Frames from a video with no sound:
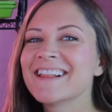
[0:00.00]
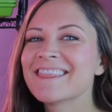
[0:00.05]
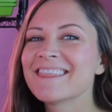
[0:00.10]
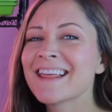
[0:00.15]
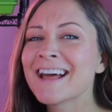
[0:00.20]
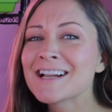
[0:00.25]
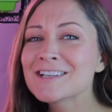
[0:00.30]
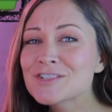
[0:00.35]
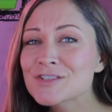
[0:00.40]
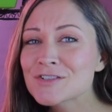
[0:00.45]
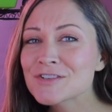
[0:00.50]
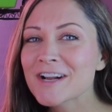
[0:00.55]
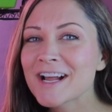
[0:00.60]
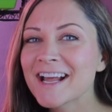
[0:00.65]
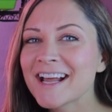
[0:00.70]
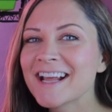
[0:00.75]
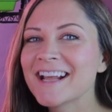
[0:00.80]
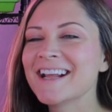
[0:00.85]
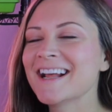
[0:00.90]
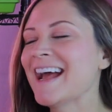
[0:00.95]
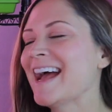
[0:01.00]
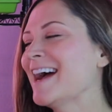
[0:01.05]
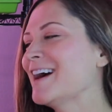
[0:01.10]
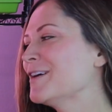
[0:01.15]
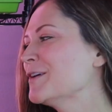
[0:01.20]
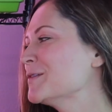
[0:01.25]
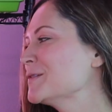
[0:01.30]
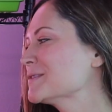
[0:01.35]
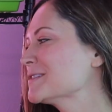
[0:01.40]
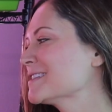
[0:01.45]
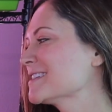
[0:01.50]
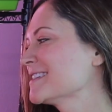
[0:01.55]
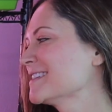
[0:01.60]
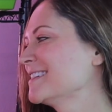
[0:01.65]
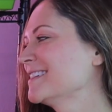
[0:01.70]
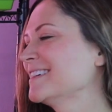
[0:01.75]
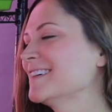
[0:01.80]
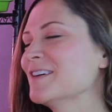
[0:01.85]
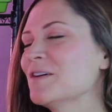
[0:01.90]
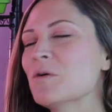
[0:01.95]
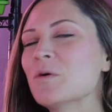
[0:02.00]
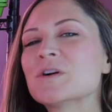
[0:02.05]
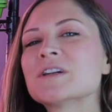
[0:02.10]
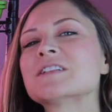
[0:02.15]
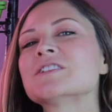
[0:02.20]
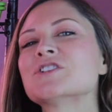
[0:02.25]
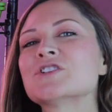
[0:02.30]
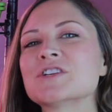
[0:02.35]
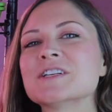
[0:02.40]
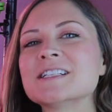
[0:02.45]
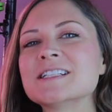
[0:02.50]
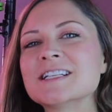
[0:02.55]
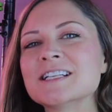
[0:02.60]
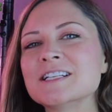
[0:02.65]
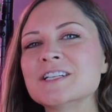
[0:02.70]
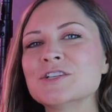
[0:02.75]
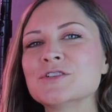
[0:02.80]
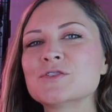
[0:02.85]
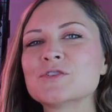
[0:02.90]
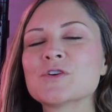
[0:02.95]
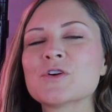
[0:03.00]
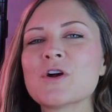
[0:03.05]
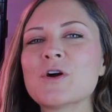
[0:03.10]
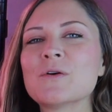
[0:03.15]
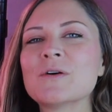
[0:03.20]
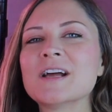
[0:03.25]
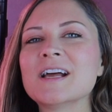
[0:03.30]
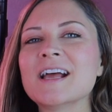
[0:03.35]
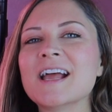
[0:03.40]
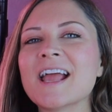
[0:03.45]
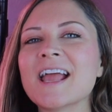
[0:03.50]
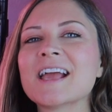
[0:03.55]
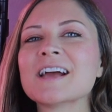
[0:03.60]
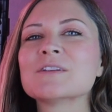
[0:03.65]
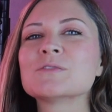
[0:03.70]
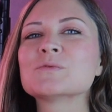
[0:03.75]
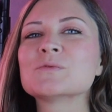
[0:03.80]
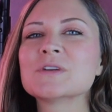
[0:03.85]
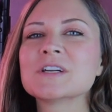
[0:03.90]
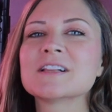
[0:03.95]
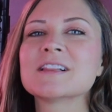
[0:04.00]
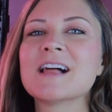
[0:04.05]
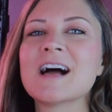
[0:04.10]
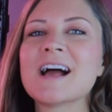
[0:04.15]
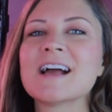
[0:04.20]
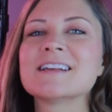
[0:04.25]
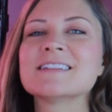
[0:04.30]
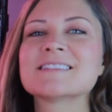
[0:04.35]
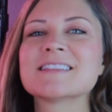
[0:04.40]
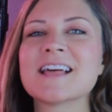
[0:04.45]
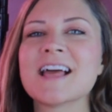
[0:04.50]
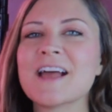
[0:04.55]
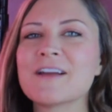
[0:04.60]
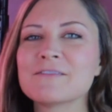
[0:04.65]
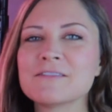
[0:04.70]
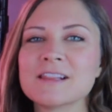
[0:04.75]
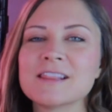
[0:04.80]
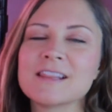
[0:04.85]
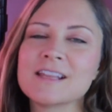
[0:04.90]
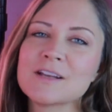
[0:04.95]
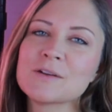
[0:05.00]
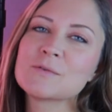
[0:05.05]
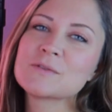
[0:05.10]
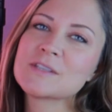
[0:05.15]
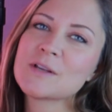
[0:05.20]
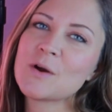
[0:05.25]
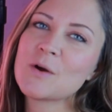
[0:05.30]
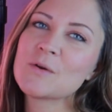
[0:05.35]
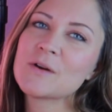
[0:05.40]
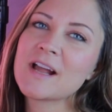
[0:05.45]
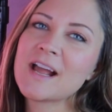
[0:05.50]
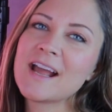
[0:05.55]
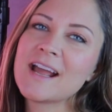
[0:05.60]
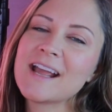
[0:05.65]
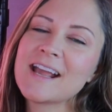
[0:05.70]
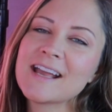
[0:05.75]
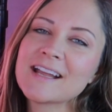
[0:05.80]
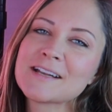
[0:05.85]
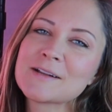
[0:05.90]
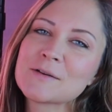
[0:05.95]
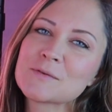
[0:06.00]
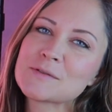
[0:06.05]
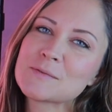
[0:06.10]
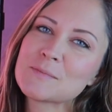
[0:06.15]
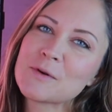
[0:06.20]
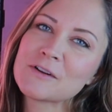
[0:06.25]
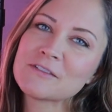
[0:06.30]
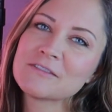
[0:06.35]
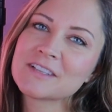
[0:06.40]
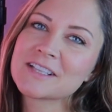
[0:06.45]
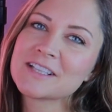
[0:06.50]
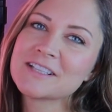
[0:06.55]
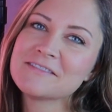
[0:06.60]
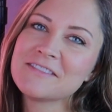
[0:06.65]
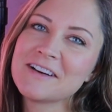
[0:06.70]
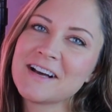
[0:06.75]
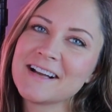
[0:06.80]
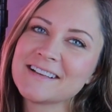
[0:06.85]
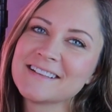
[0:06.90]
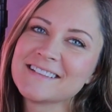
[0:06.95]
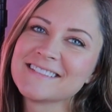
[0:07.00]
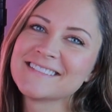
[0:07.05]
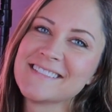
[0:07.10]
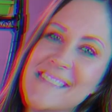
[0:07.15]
that tray out, or did you continue to grow it and realize that everything was okay and it was perfectly fine?